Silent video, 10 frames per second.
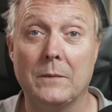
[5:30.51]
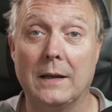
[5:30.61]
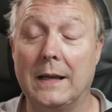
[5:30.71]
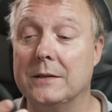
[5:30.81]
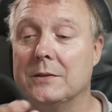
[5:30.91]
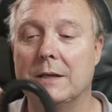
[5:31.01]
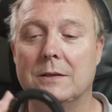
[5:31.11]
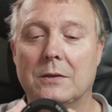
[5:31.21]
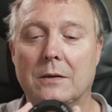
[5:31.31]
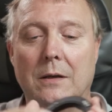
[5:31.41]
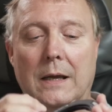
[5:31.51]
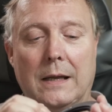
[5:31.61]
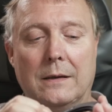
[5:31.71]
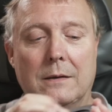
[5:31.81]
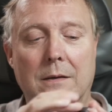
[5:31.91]
lenses,
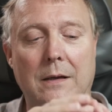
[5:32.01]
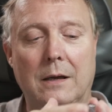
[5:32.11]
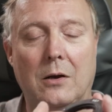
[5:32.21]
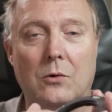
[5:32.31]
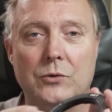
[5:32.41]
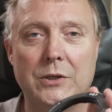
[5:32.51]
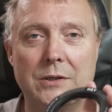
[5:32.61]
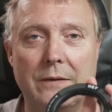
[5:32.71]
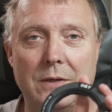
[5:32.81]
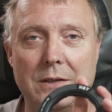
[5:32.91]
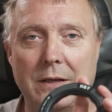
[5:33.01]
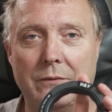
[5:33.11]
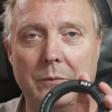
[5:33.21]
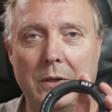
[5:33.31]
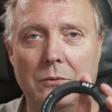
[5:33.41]
and it holds a
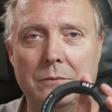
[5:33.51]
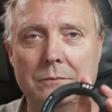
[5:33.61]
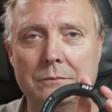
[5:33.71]
77mm